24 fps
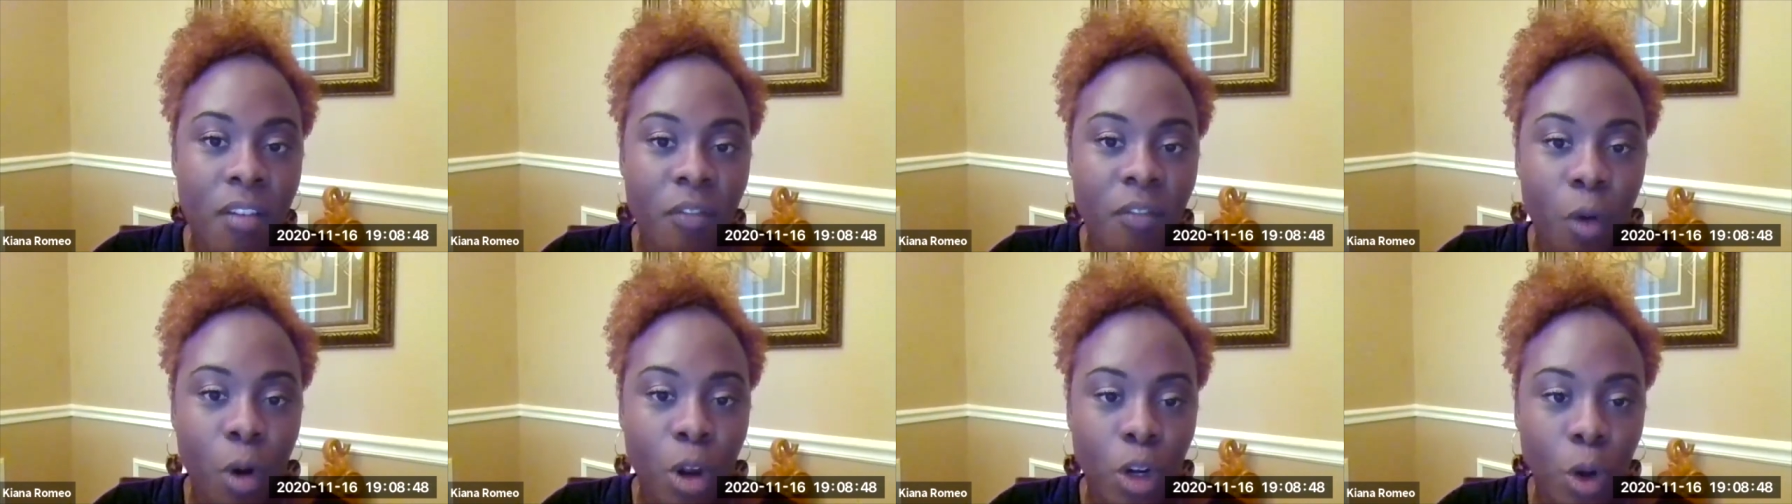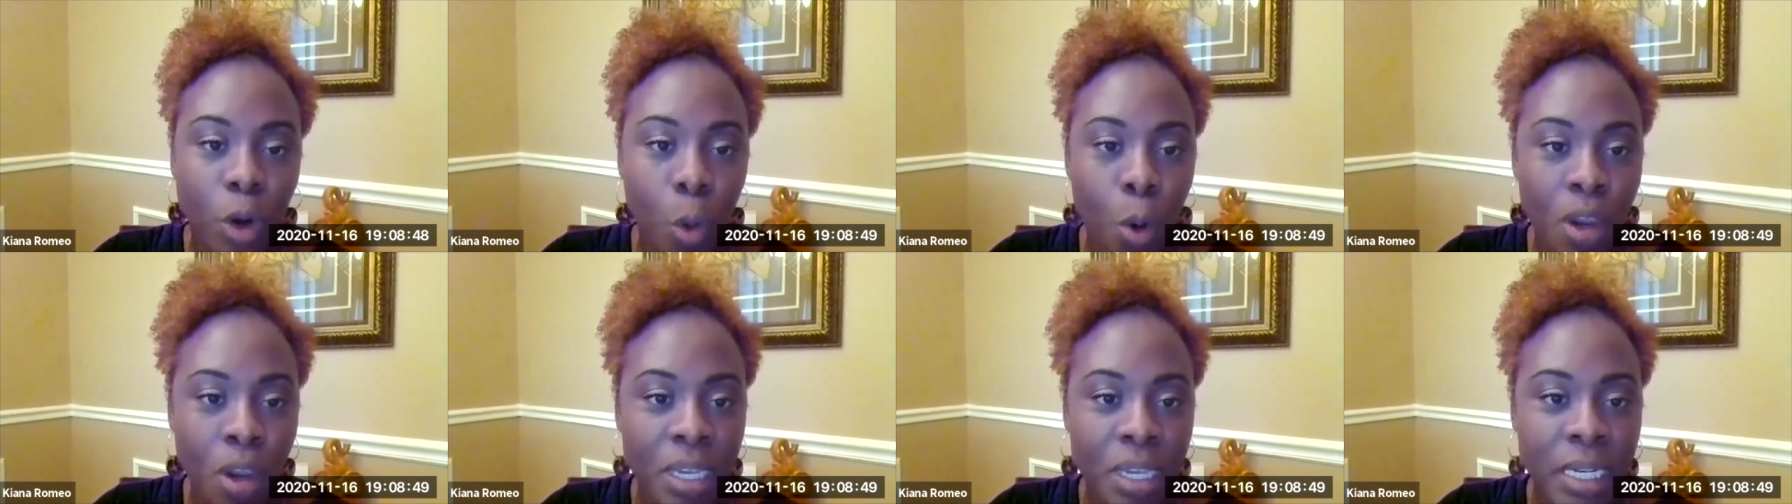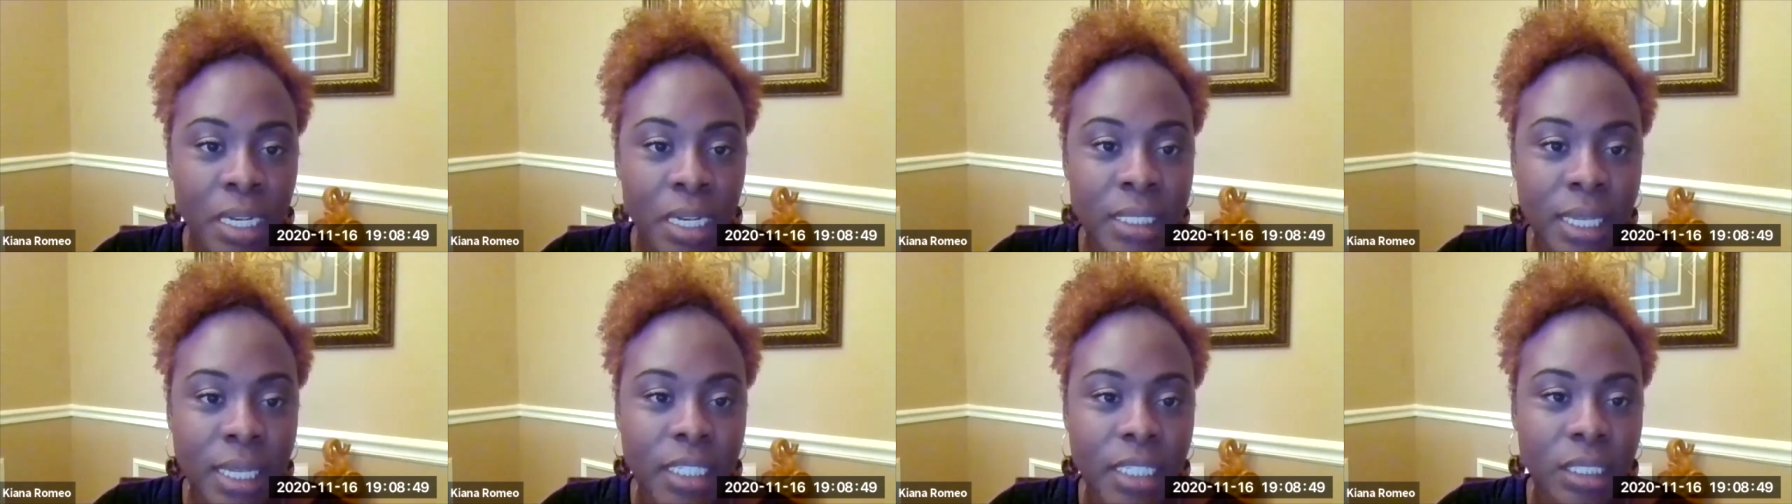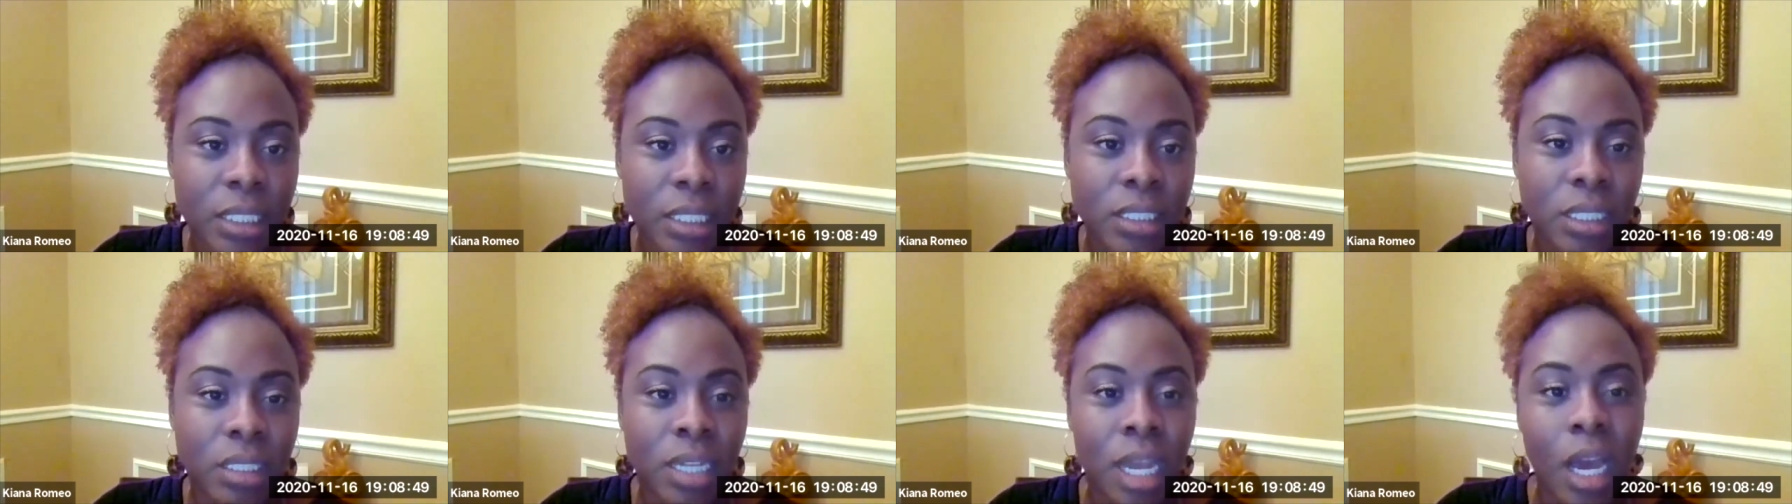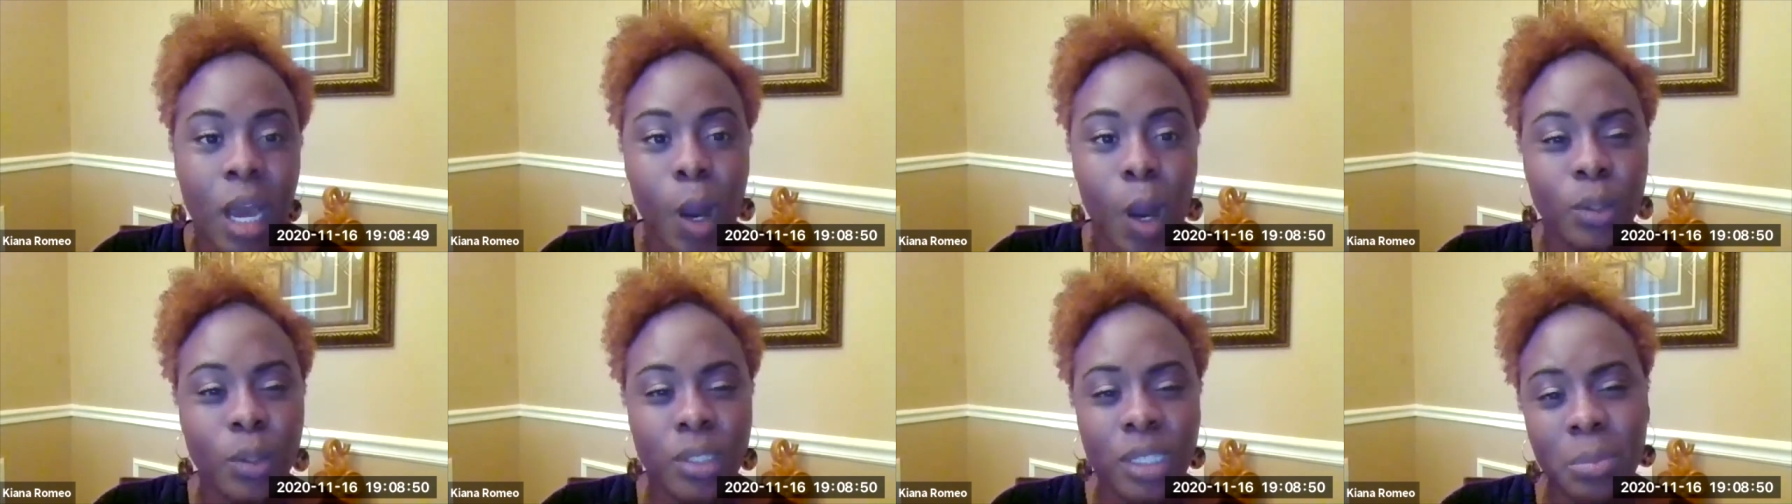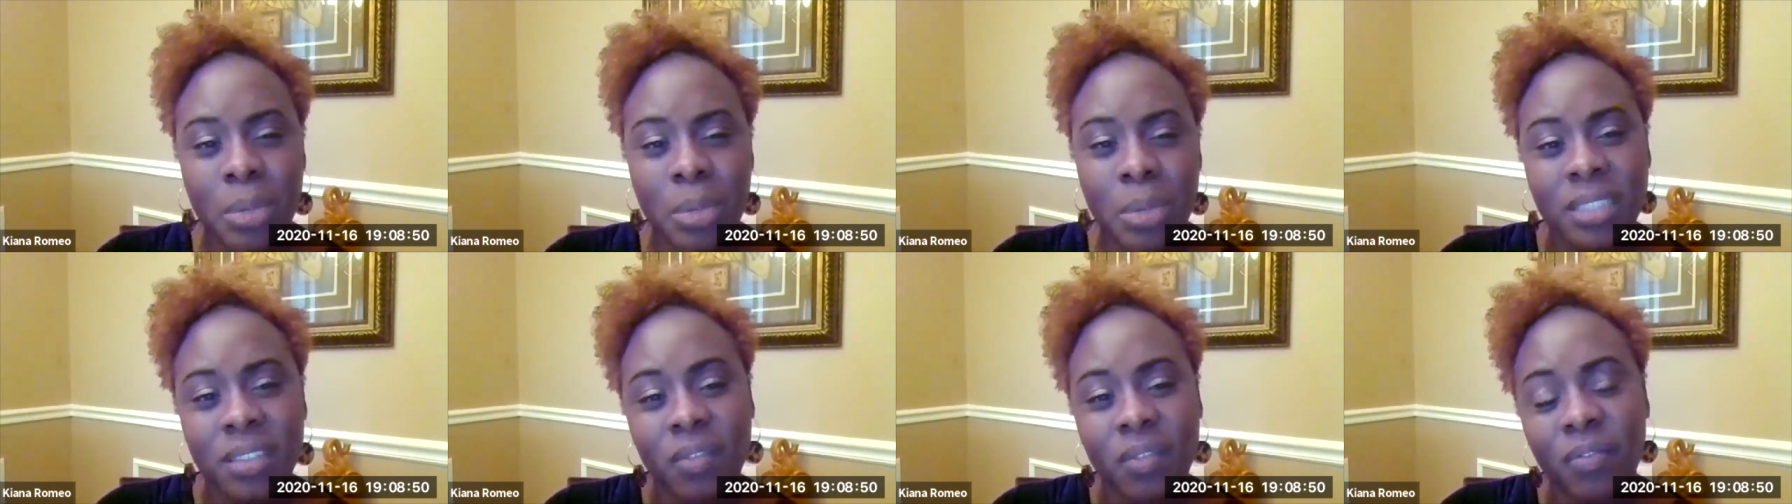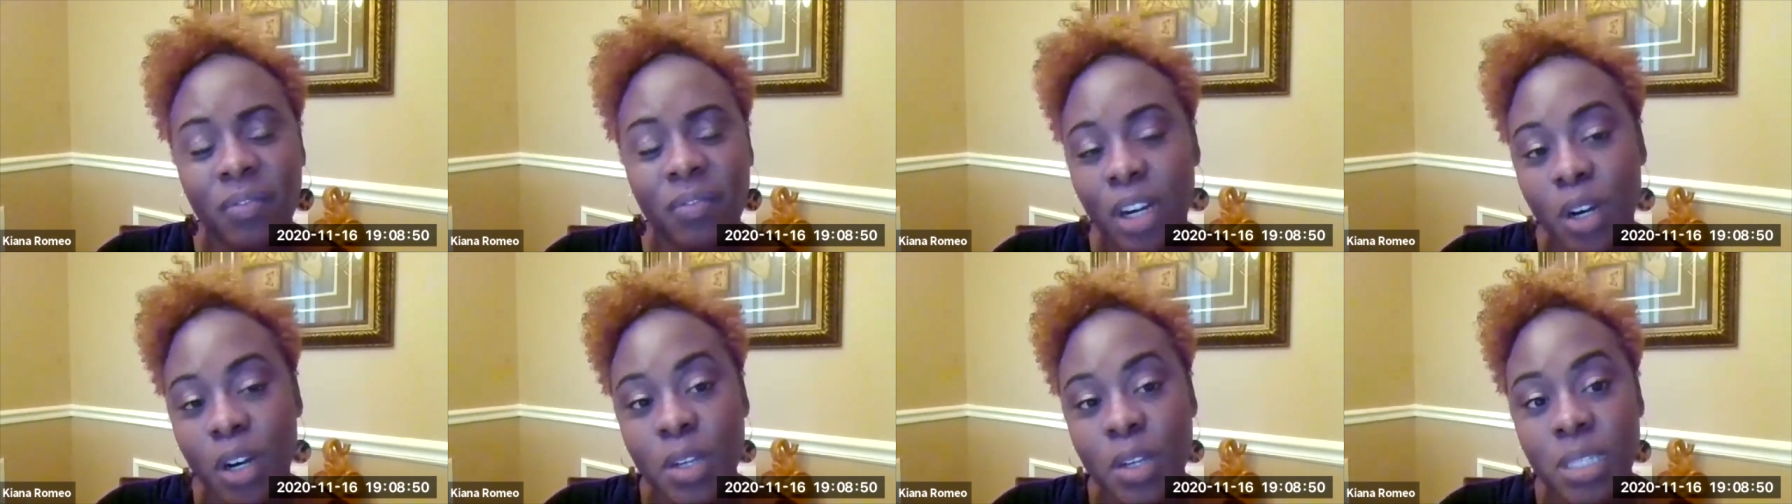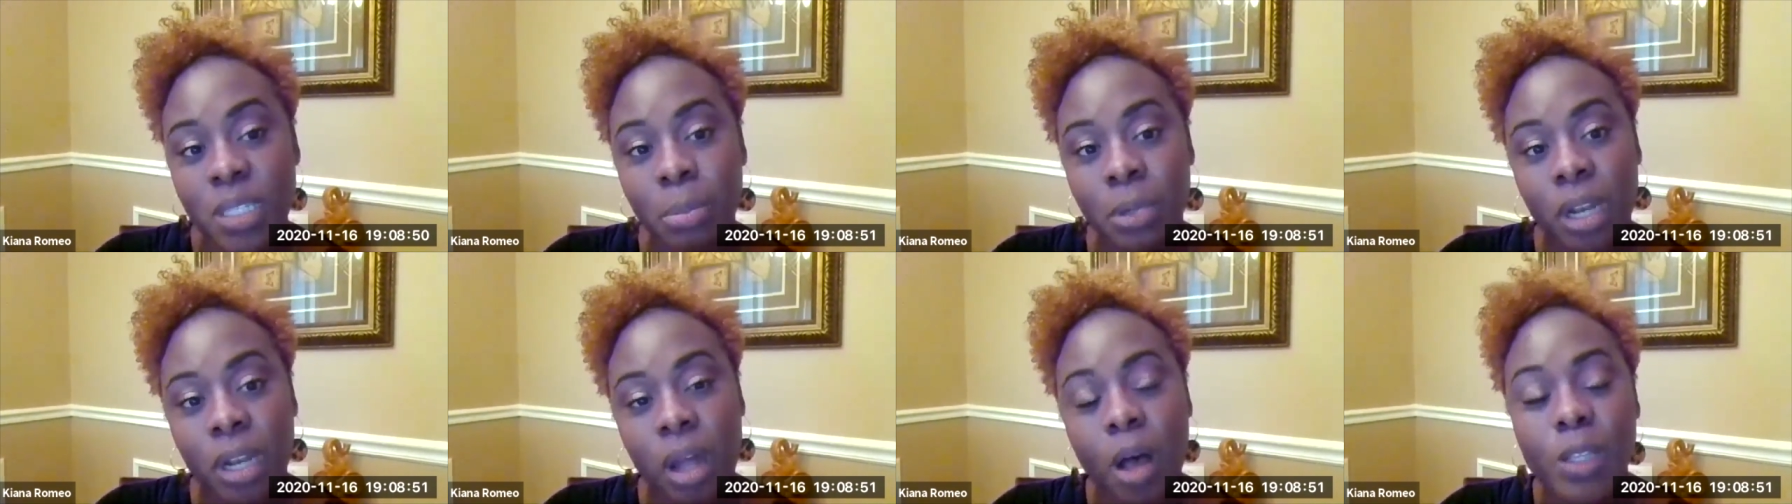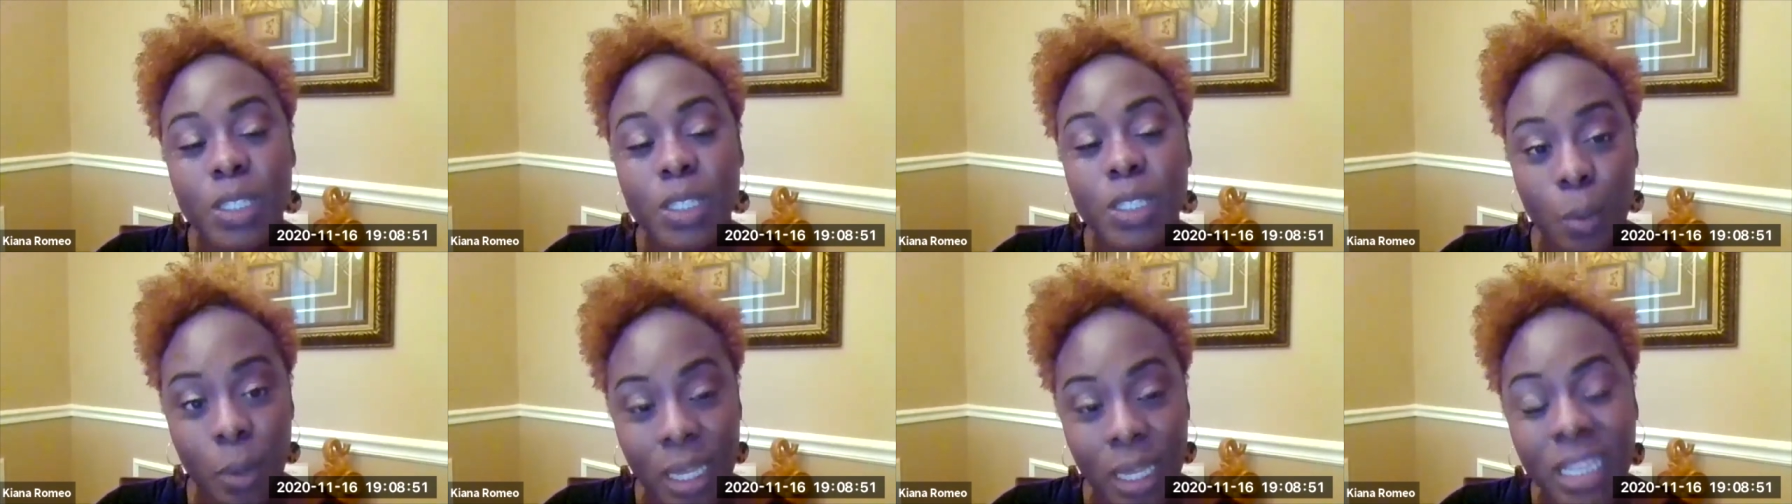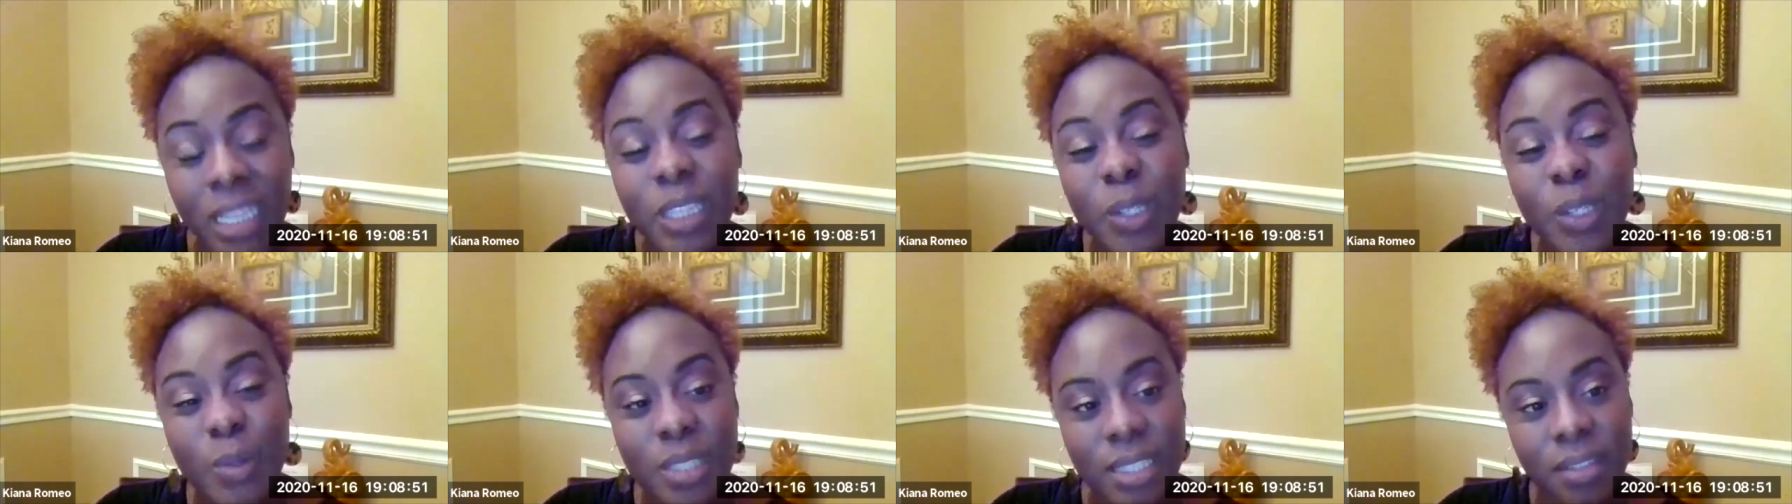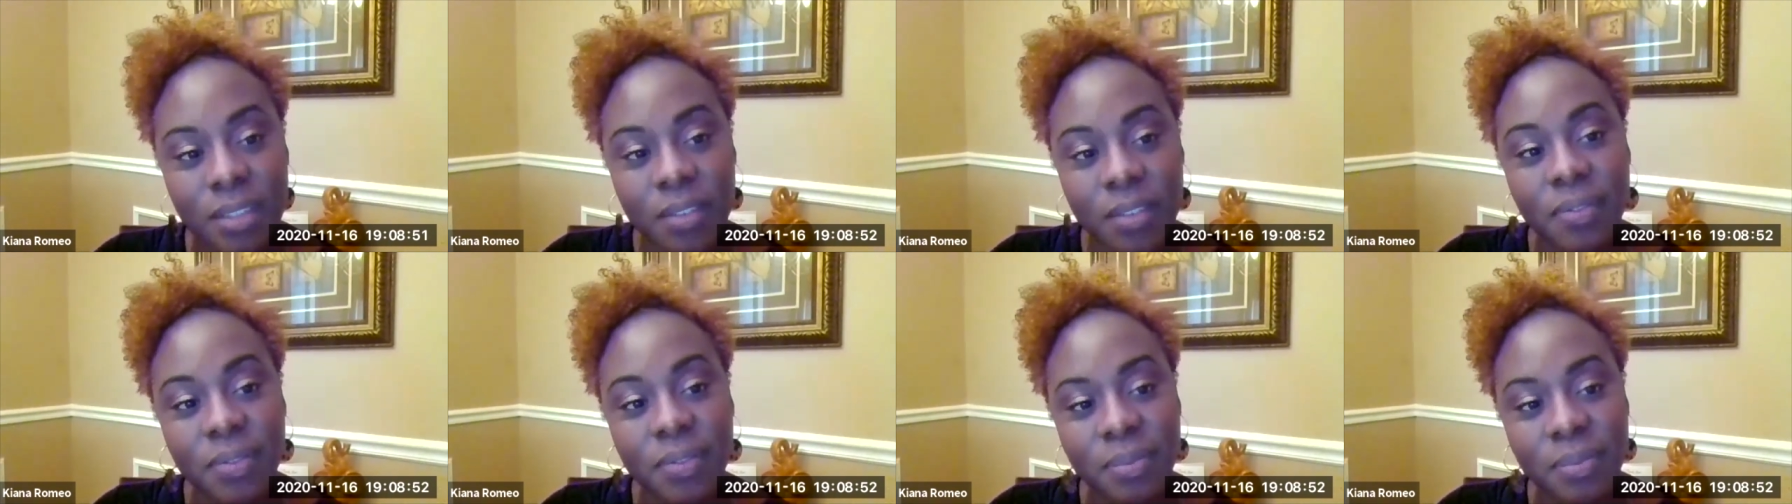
for an organization to not only be diverse, but also inclusive.